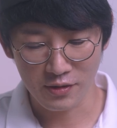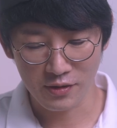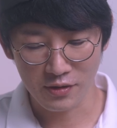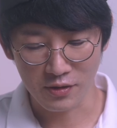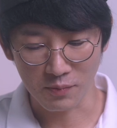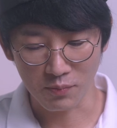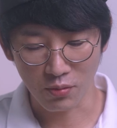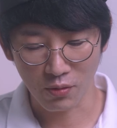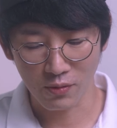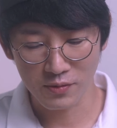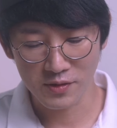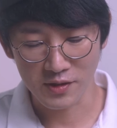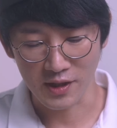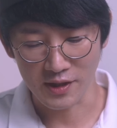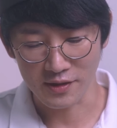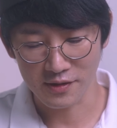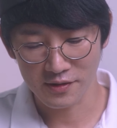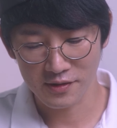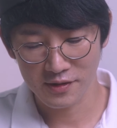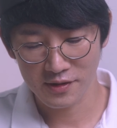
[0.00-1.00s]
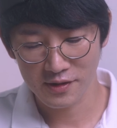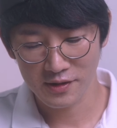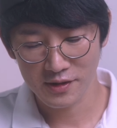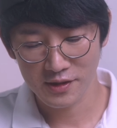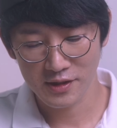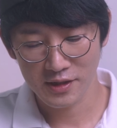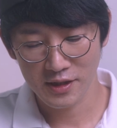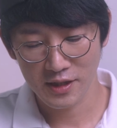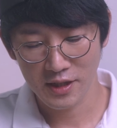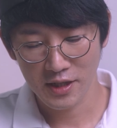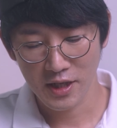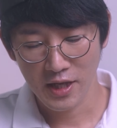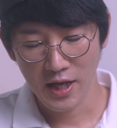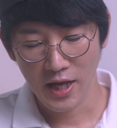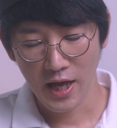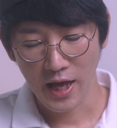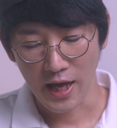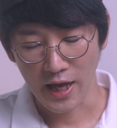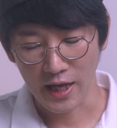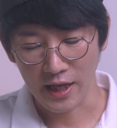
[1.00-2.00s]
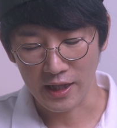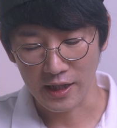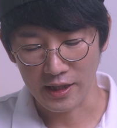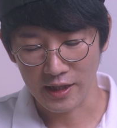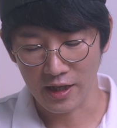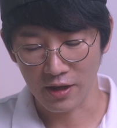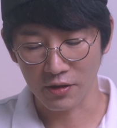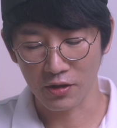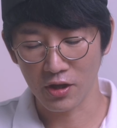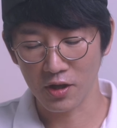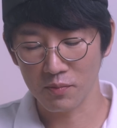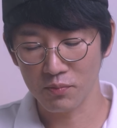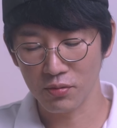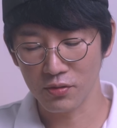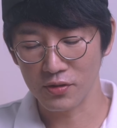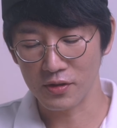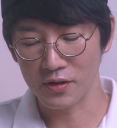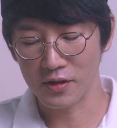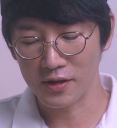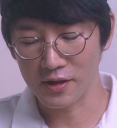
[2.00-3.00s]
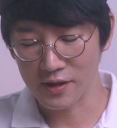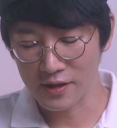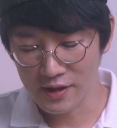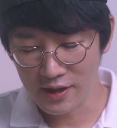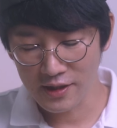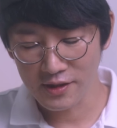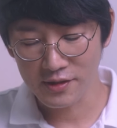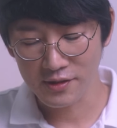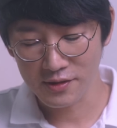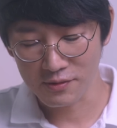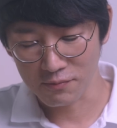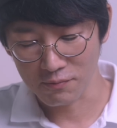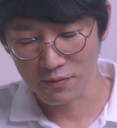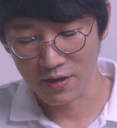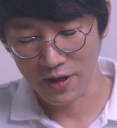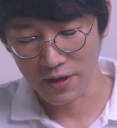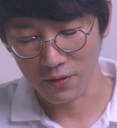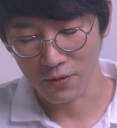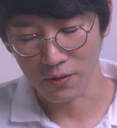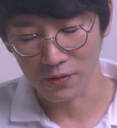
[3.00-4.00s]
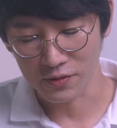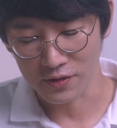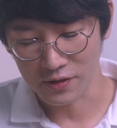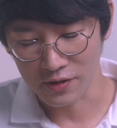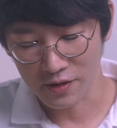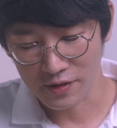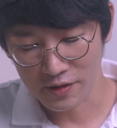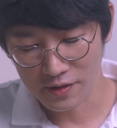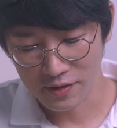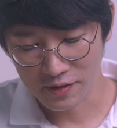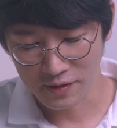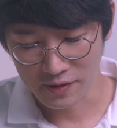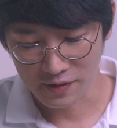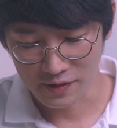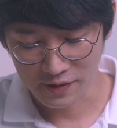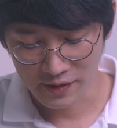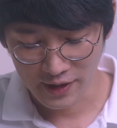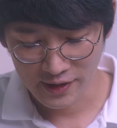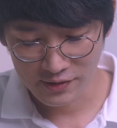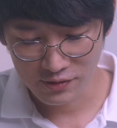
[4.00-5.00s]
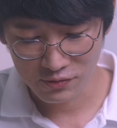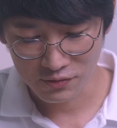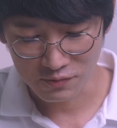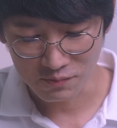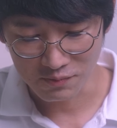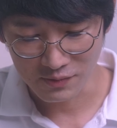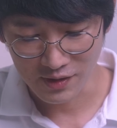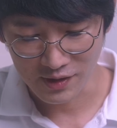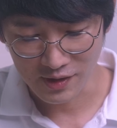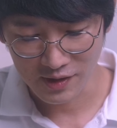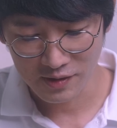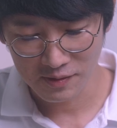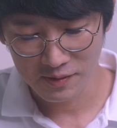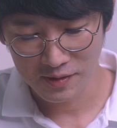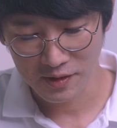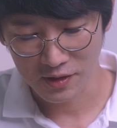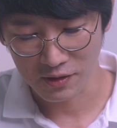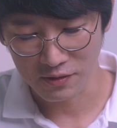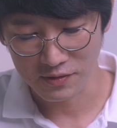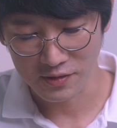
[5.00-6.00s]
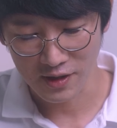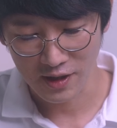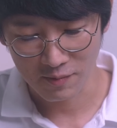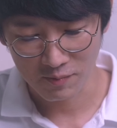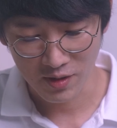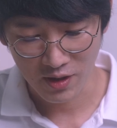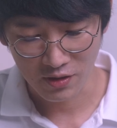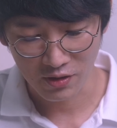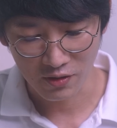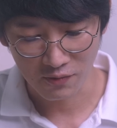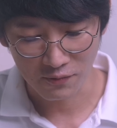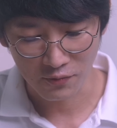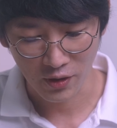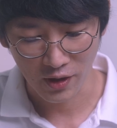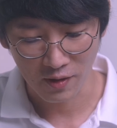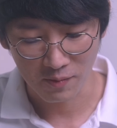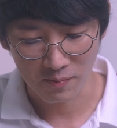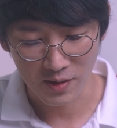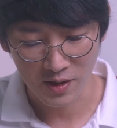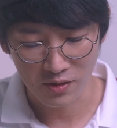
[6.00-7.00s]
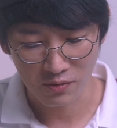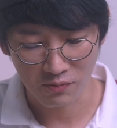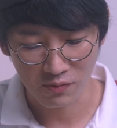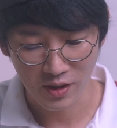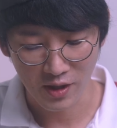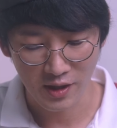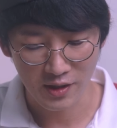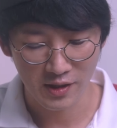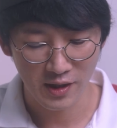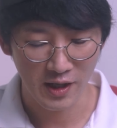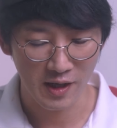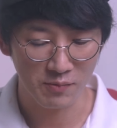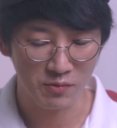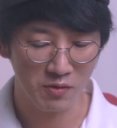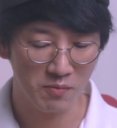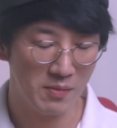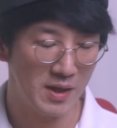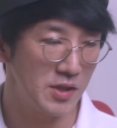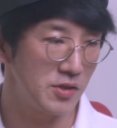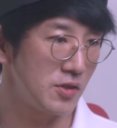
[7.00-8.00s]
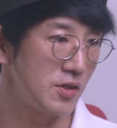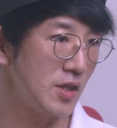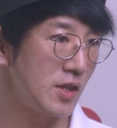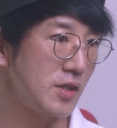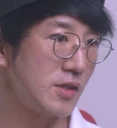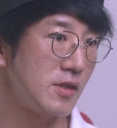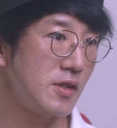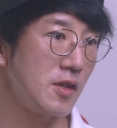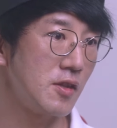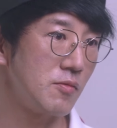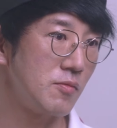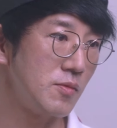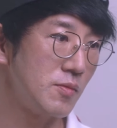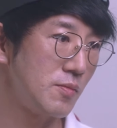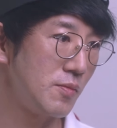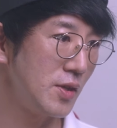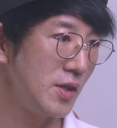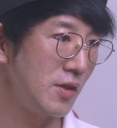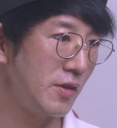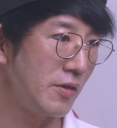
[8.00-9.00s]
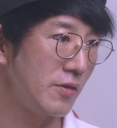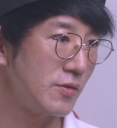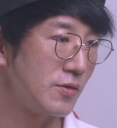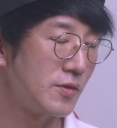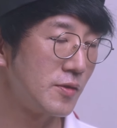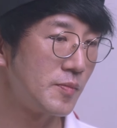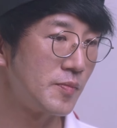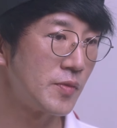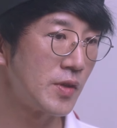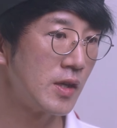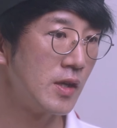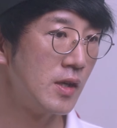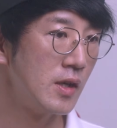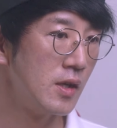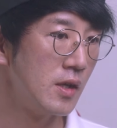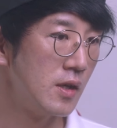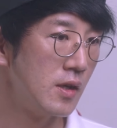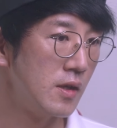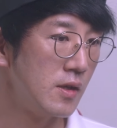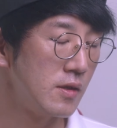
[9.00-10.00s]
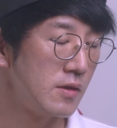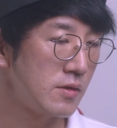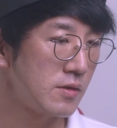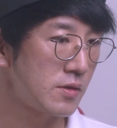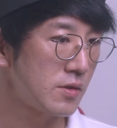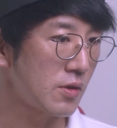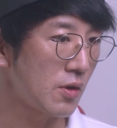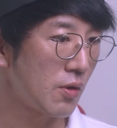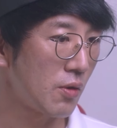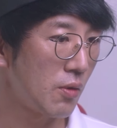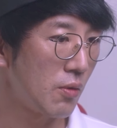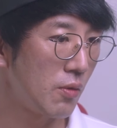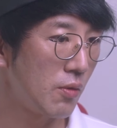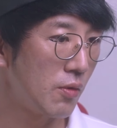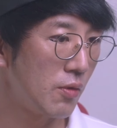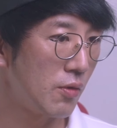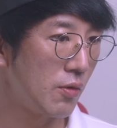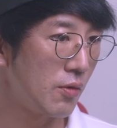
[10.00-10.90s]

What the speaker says: the process, and I'm gonna put this right on next to me because I'm not gonna forget about what I have to mention is in the videos. So